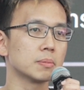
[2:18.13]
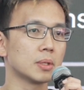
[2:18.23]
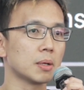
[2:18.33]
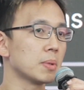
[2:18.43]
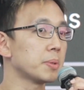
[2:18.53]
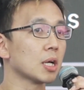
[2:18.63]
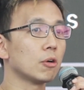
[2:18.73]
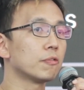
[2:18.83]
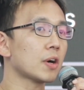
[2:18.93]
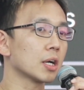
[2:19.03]
Maybe they are
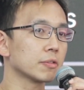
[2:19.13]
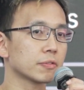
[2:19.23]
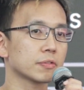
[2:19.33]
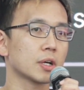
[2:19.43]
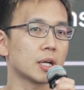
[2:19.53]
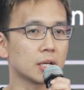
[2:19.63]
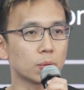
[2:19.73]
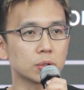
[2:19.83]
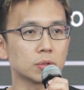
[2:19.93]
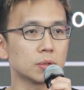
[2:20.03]
on 5, and they
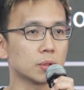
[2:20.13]
want